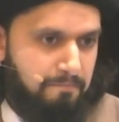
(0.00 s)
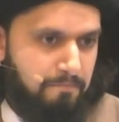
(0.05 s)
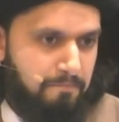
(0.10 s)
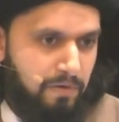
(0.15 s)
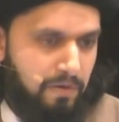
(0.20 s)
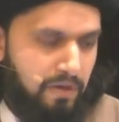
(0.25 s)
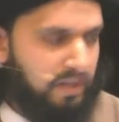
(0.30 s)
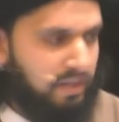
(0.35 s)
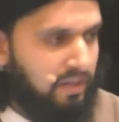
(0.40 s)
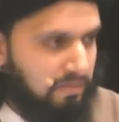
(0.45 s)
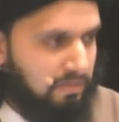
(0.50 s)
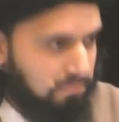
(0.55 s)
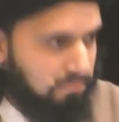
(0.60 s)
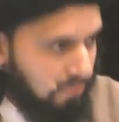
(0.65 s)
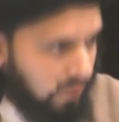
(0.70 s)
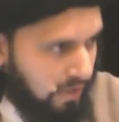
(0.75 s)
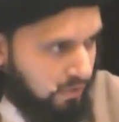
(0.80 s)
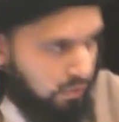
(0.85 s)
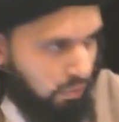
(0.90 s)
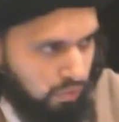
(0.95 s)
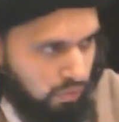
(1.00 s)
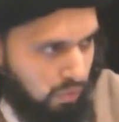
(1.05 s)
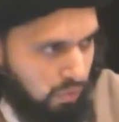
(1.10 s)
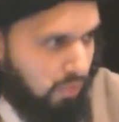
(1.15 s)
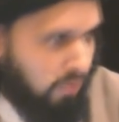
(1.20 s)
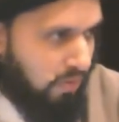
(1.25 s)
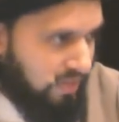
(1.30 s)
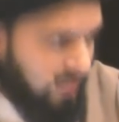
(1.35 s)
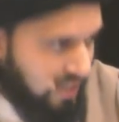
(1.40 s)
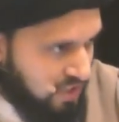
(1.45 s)
Right? Again, I don't know.
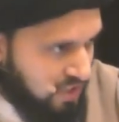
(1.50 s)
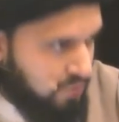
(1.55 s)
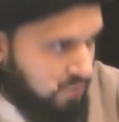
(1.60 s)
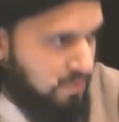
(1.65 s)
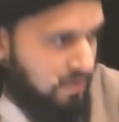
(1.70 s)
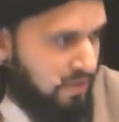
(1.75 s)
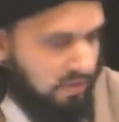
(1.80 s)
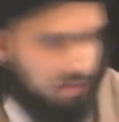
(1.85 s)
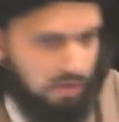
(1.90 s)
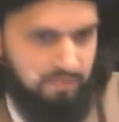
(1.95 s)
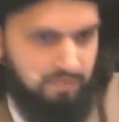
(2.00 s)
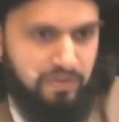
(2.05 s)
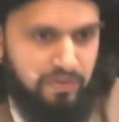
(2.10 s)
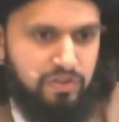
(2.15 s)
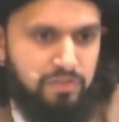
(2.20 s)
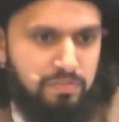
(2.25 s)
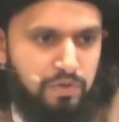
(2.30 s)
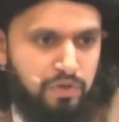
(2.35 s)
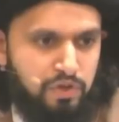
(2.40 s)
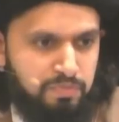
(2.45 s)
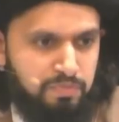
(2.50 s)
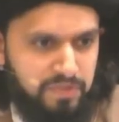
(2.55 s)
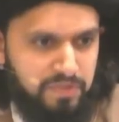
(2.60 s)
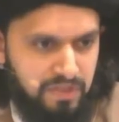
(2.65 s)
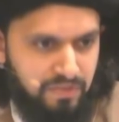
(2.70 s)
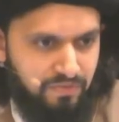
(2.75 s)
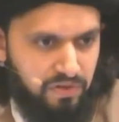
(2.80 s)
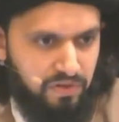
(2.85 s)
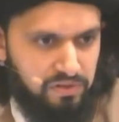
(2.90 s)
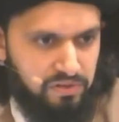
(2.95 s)
I can't speak of this community
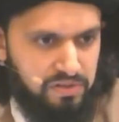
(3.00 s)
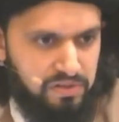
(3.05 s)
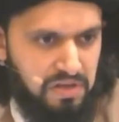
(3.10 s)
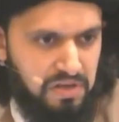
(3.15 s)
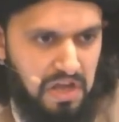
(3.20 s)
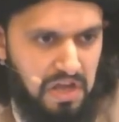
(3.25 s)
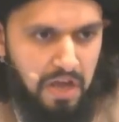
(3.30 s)
specifically.